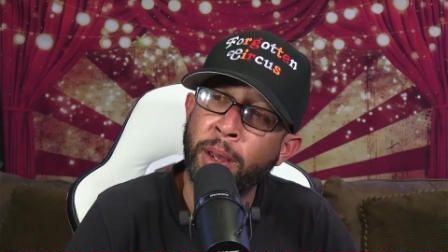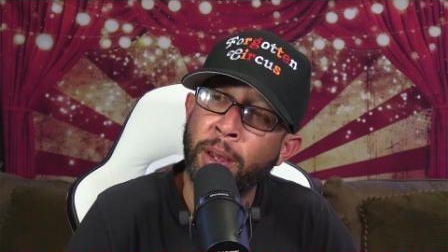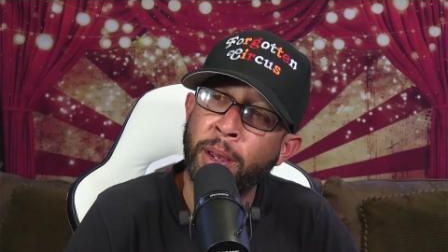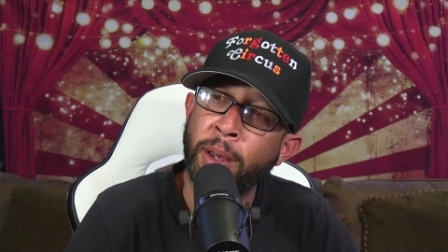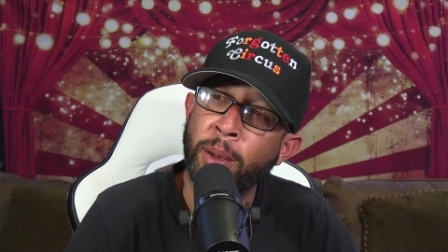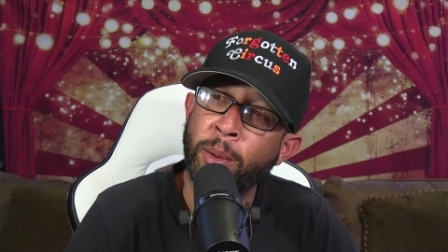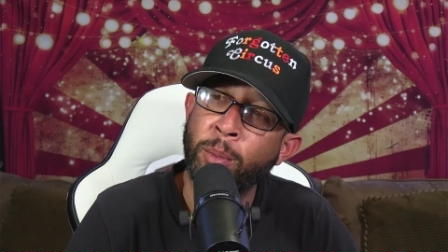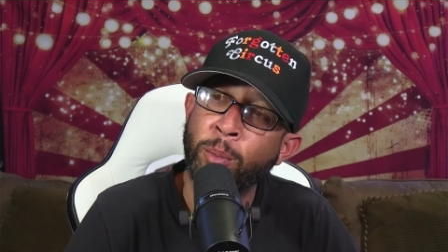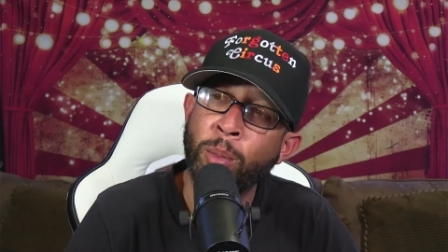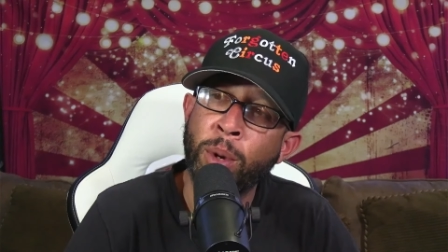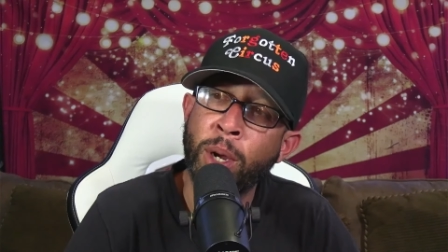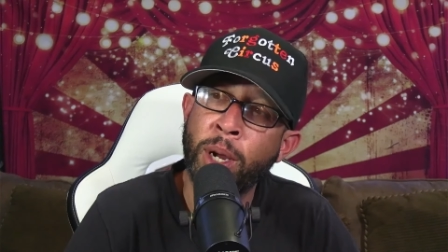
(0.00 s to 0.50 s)

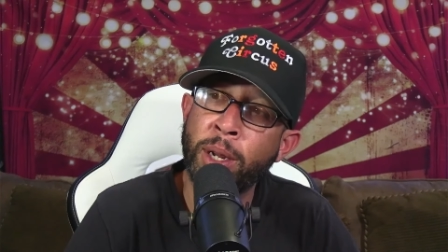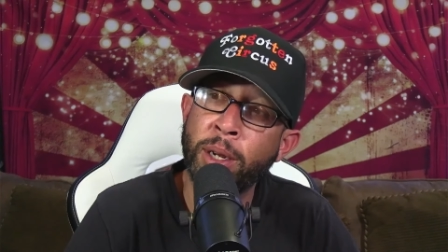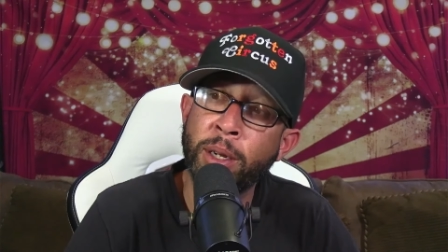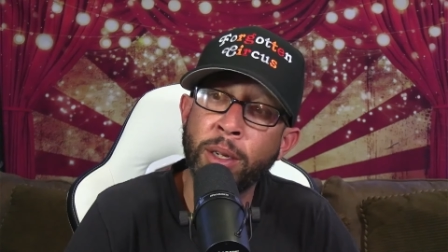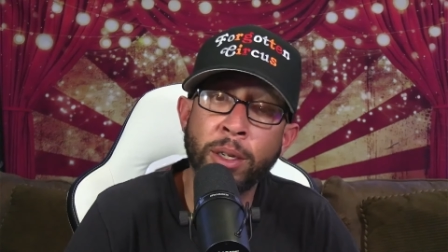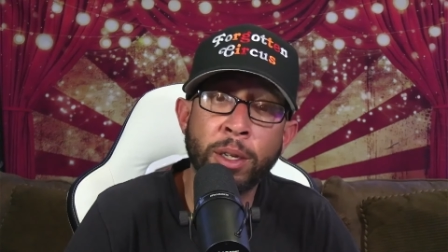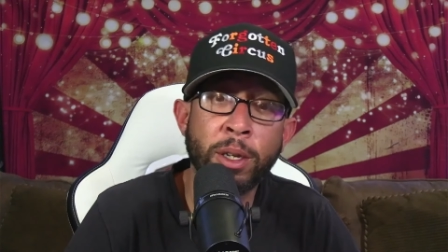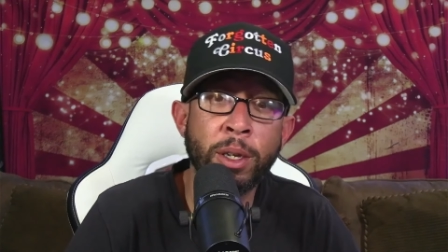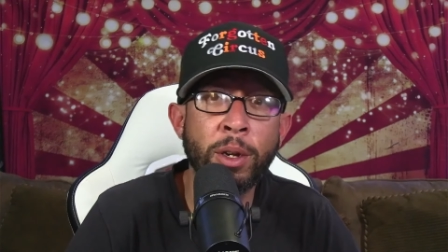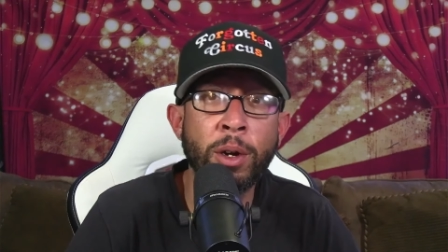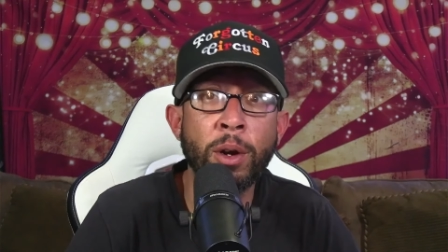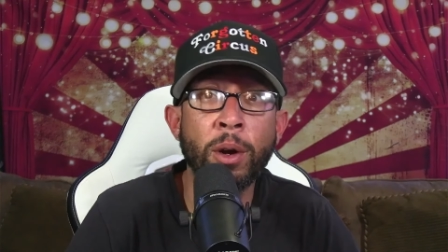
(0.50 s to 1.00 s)
But
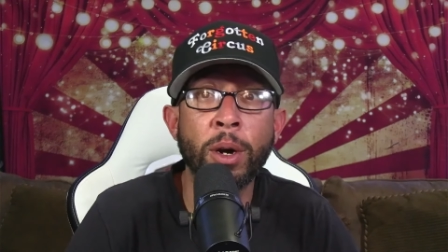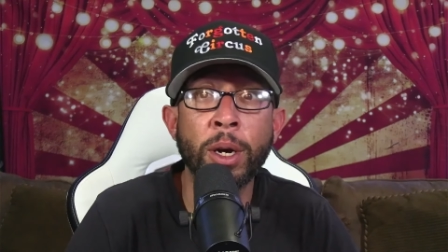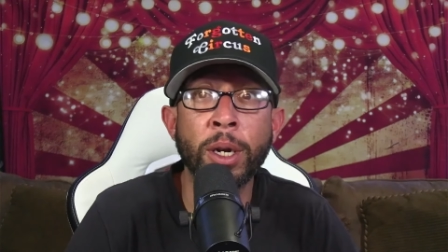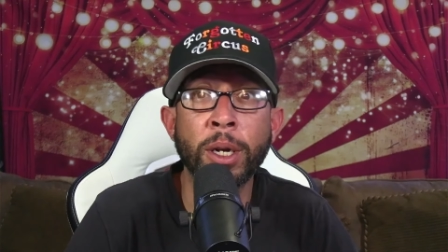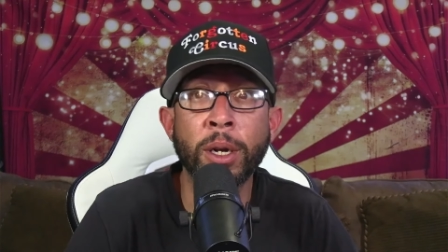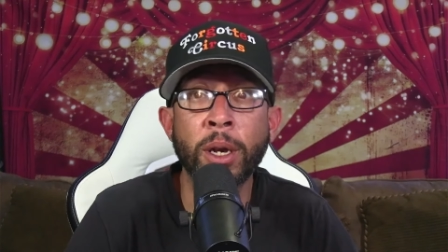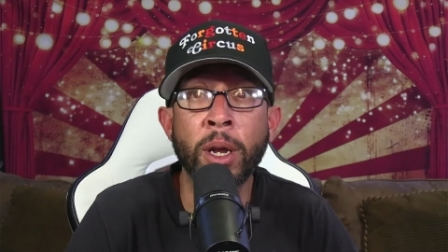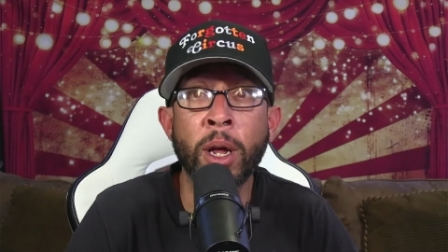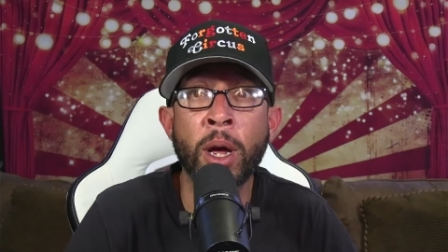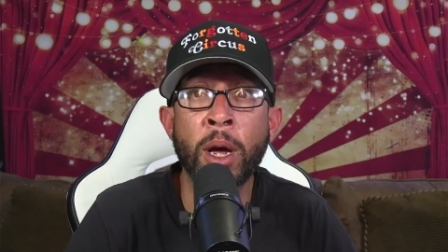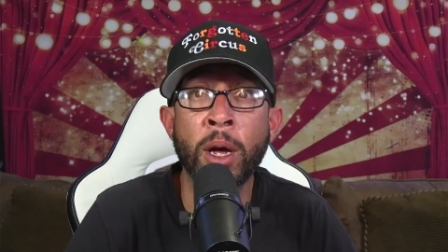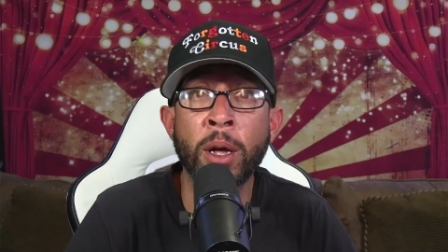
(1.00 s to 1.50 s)
you know what?
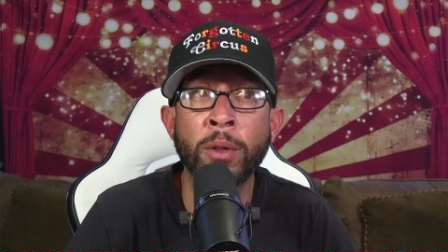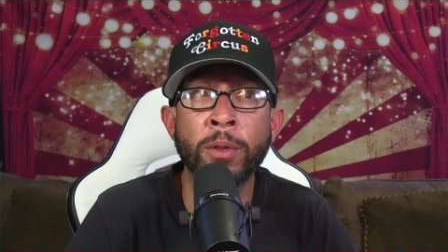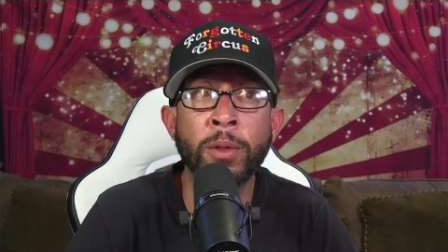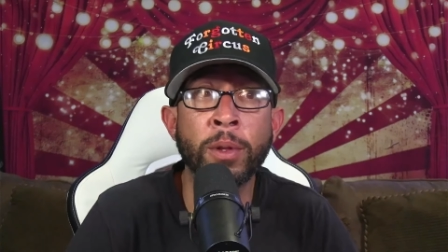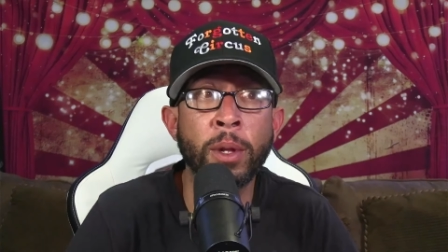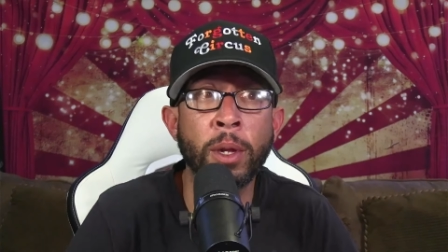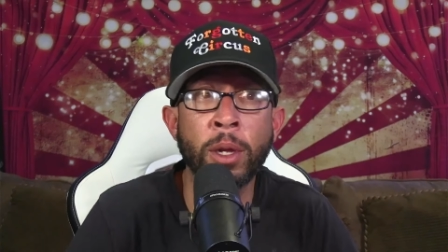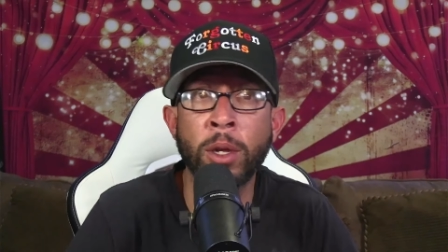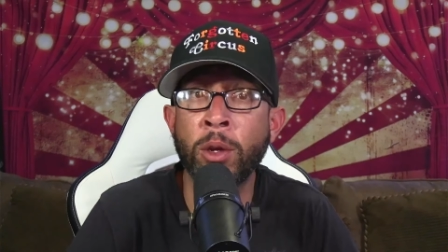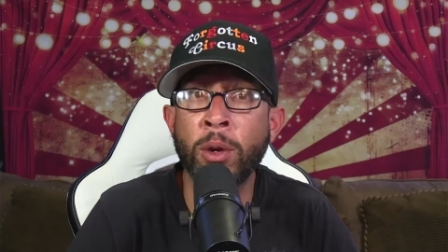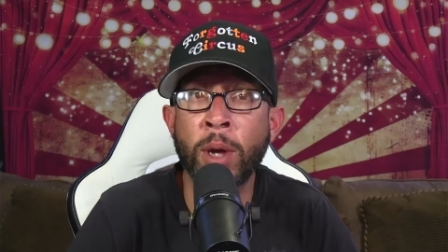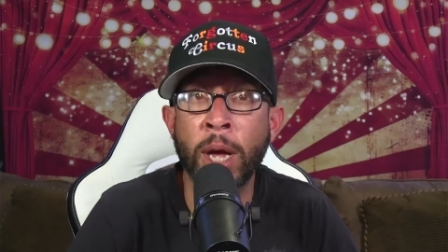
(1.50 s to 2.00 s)
Uh,
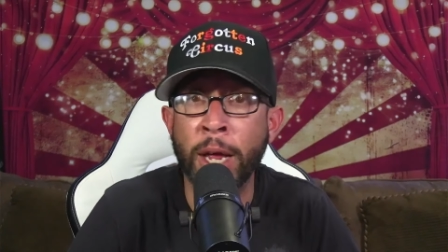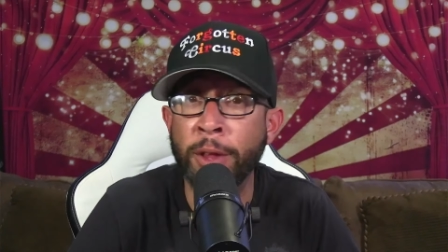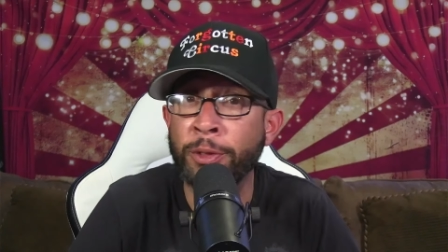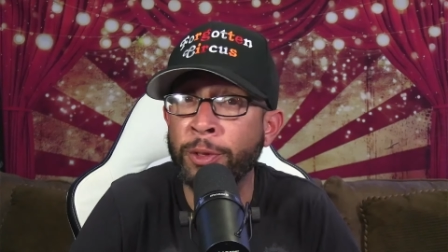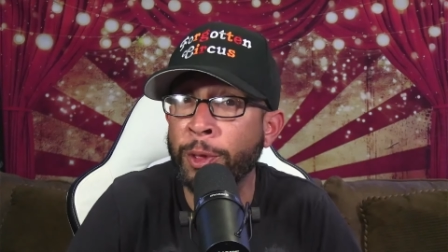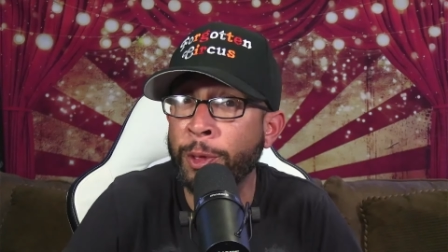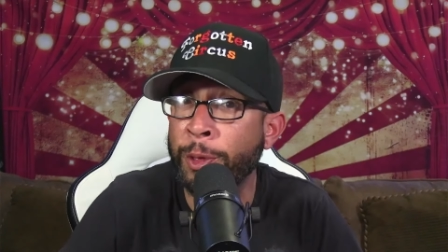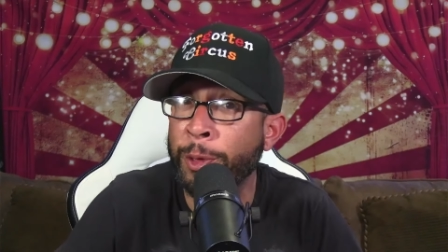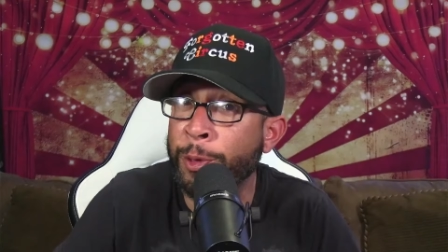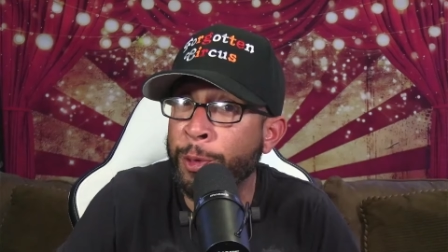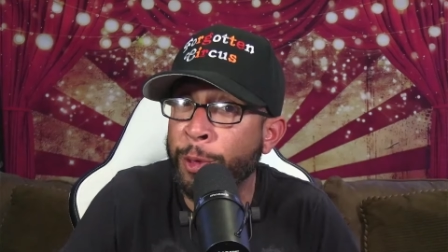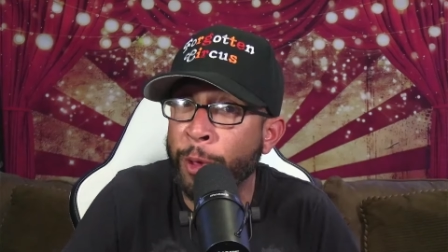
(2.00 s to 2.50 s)
you got the
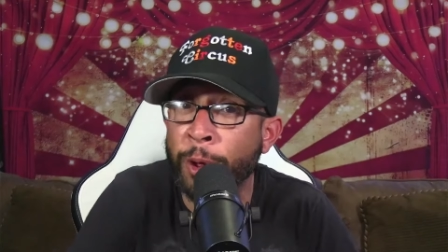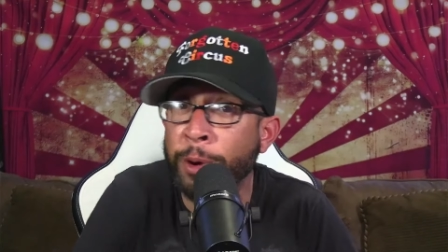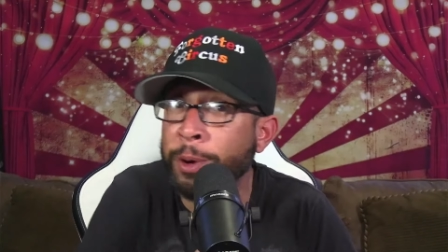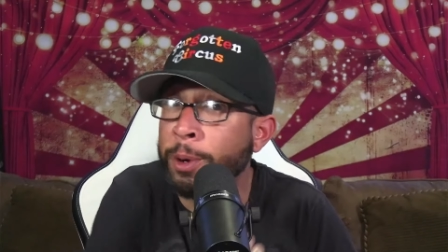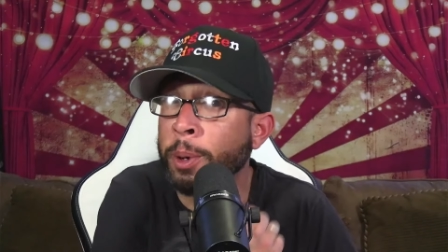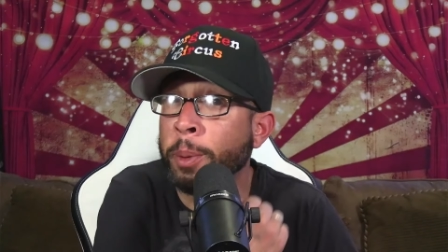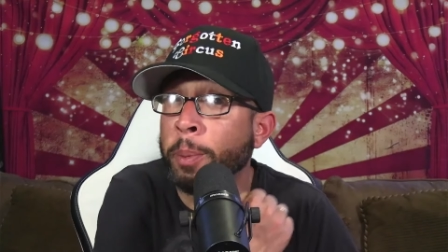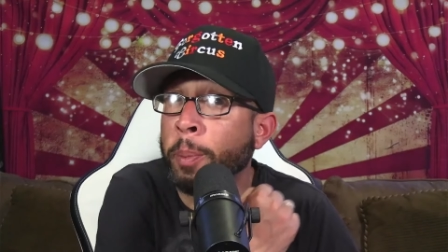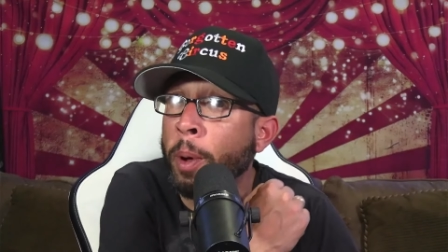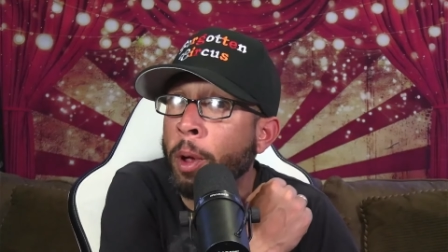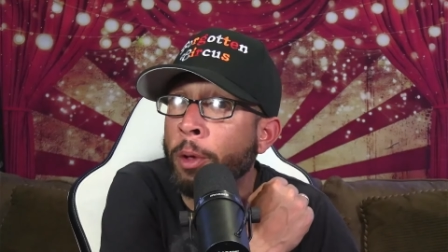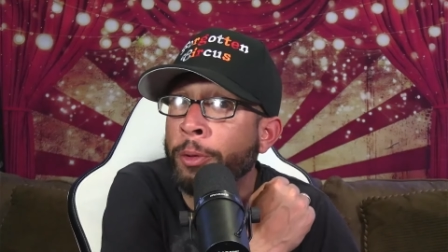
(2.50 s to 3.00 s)

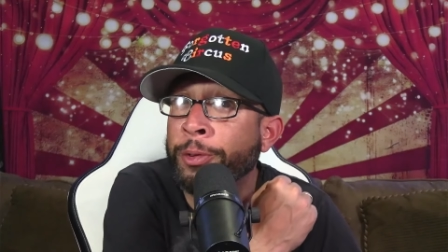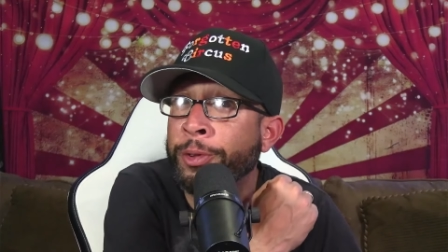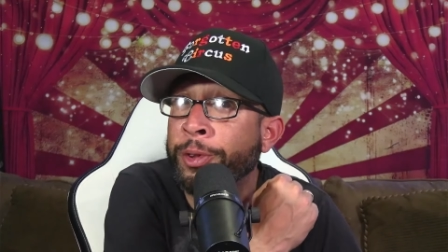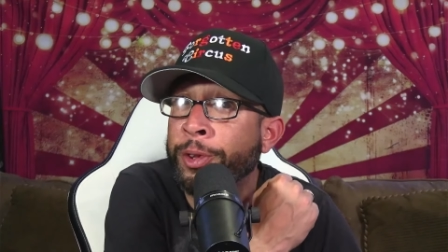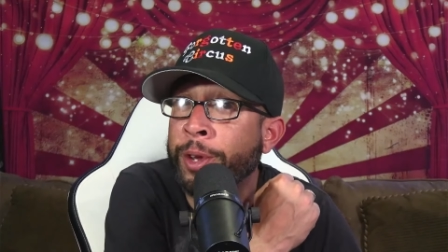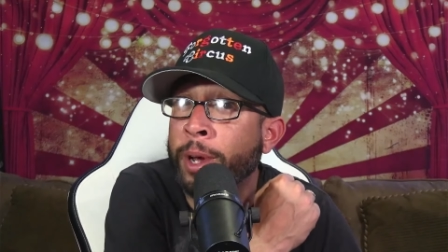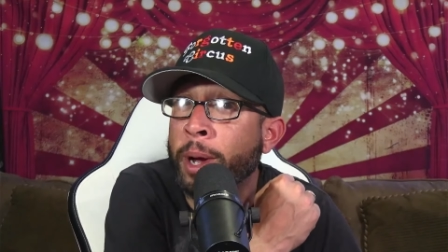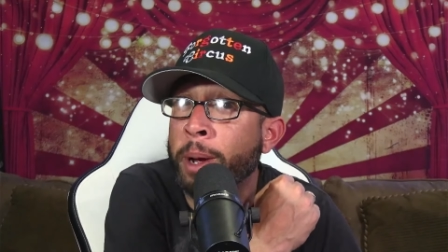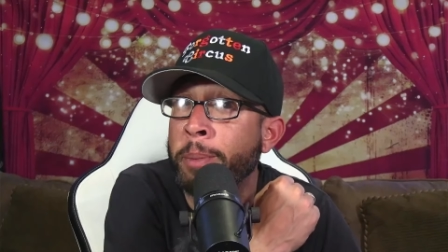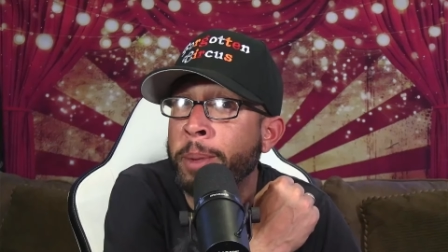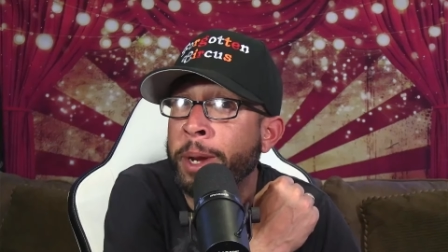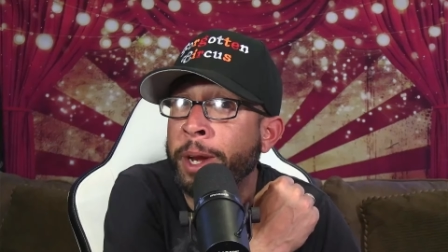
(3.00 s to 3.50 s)
Thunderbolts
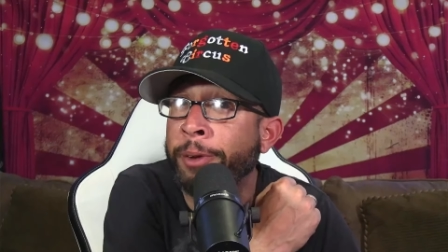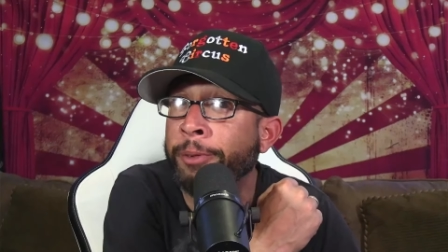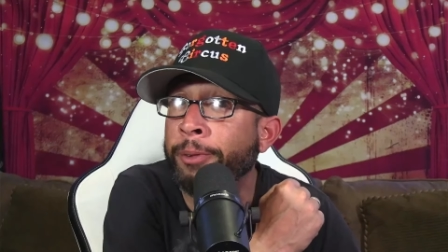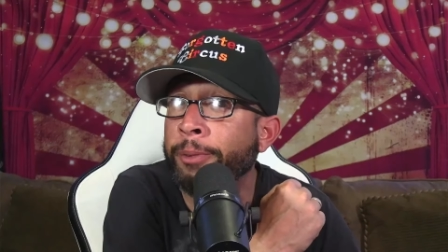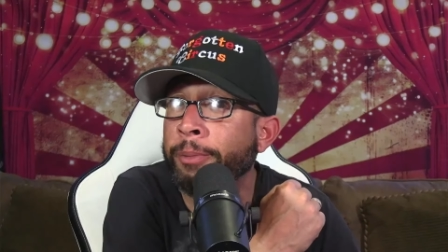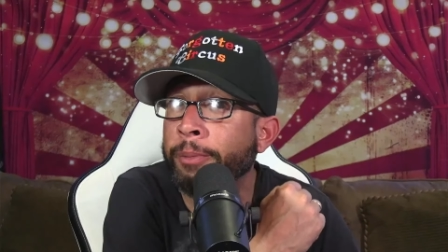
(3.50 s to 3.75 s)
coming.